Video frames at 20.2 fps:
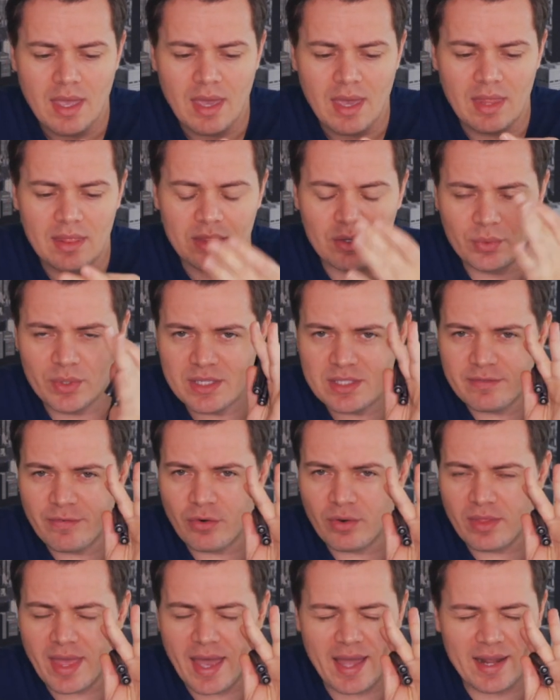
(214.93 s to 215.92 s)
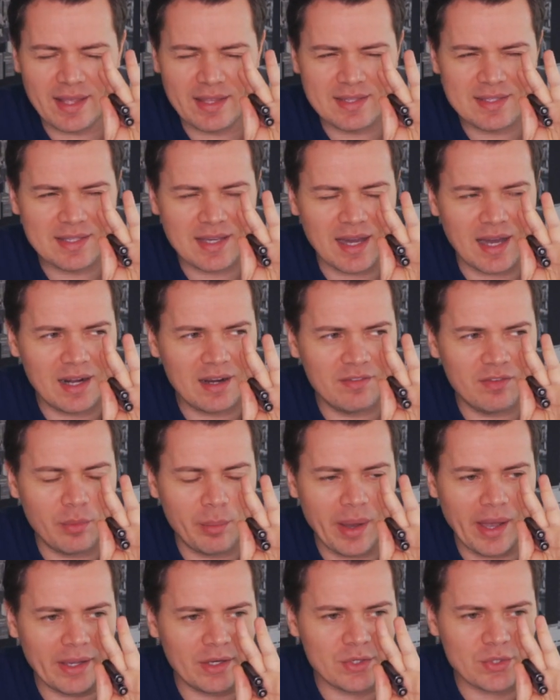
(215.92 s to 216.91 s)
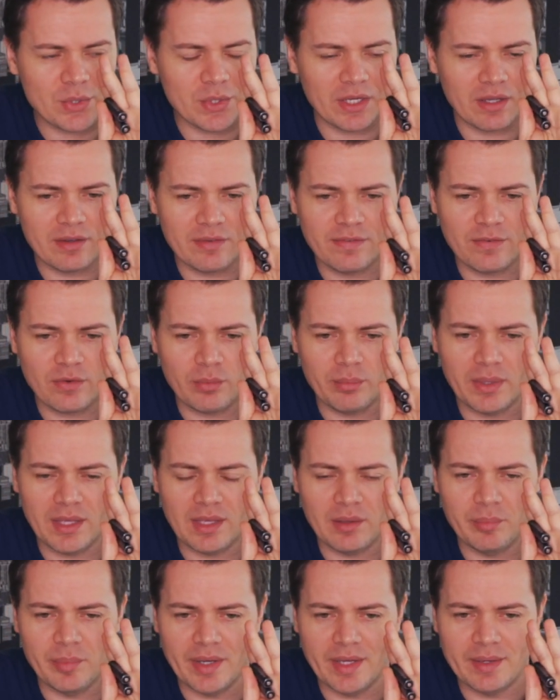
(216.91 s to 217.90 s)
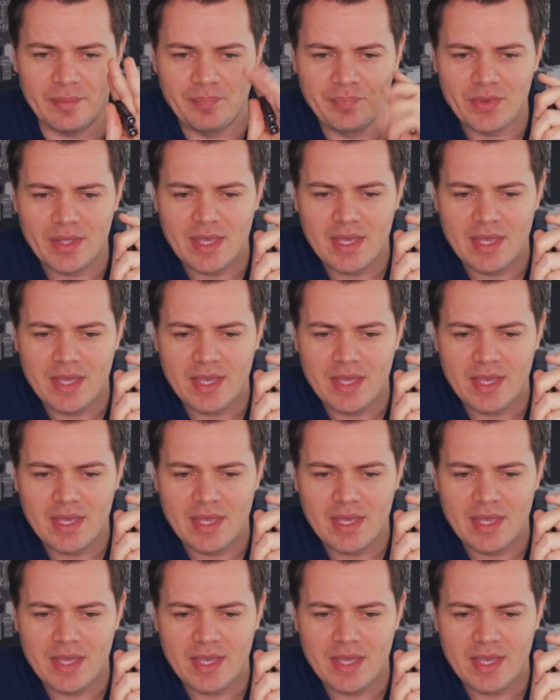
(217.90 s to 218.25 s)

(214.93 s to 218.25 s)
And the reason for that, it's kind of a mind trick for me, but